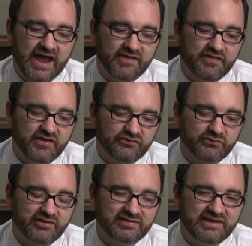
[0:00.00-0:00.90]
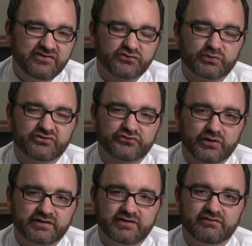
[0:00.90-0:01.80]
and that this was the least
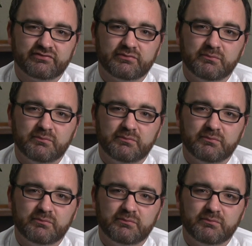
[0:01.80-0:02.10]
restrictive